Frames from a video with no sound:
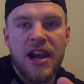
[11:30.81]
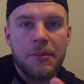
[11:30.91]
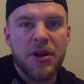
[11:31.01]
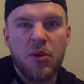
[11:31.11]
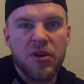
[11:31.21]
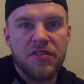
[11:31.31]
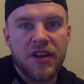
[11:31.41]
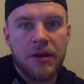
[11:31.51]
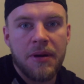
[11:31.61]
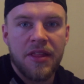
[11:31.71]
Let me know what you
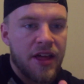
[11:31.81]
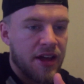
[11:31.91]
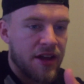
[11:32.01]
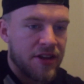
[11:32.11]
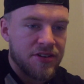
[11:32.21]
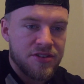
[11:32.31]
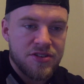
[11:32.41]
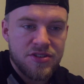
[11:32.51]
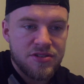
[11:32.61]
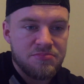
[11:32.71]
think about that.
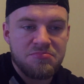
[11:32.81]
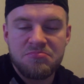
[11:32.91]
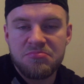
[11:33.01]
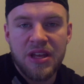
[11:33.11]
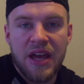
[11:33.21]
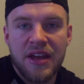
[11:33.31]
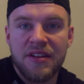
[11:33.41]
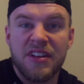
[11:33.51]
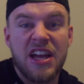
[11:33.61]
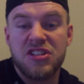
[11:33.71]
And yeah,
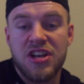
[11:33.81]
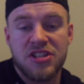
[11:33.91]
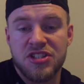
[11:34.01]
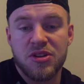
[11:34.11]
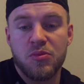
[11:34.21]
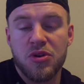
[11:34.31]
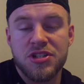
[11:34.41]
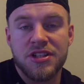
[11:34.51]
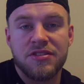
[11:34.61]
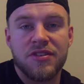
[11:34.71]
in case you're actually still
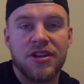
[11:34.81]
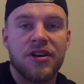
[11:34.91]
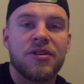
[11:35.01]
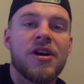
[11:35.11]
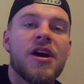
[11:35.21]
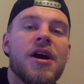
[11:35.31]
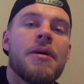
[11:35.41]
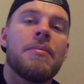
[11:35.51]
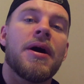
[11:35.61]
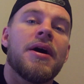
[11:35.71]
watching this video.
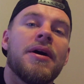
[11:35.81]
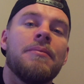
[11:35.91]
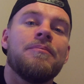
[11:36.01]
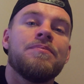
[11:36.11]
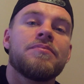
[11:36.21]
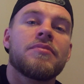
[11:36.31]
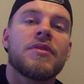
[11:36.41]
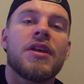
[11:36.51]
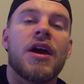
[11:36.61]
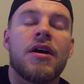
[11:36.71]
But
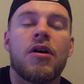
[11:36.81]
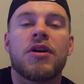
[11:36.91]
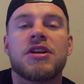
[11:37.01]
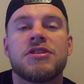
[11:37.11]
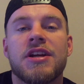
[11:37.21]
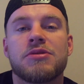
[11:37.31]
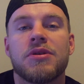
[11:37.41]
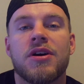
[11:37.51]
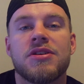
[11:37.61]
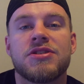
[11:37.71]
yeah, I'll catch you in the next
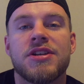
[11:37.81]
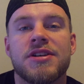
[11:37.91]
one, guys.